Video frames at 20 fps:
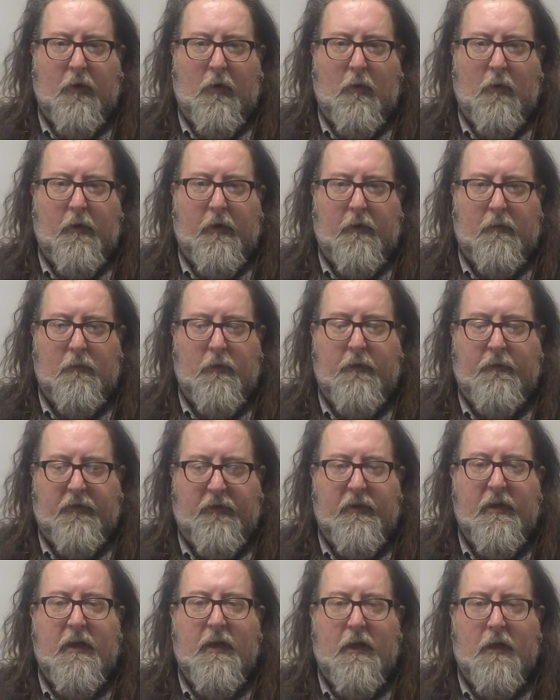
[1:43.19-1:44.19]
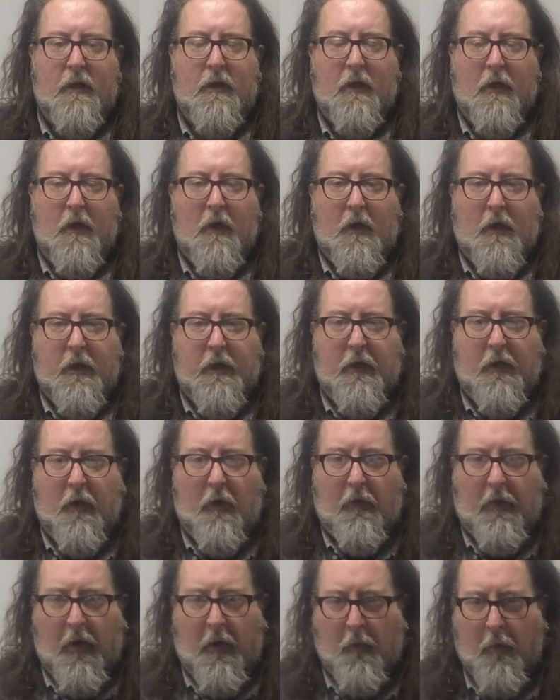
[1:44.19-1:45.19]
So we've seen,
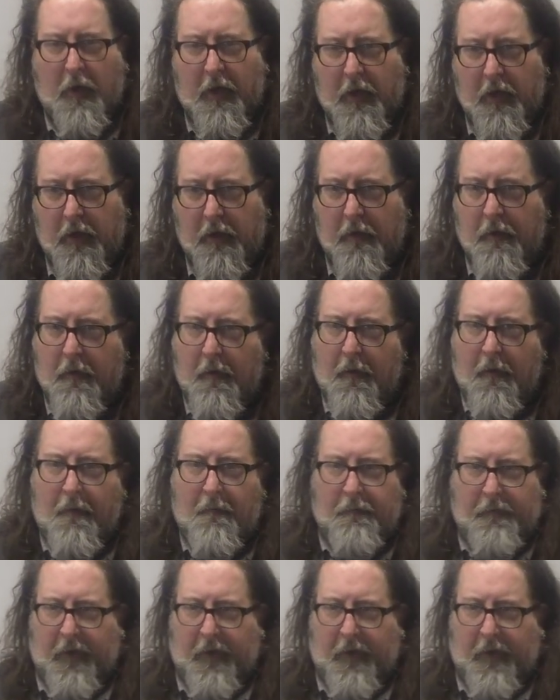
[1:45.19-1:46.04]
you know, that when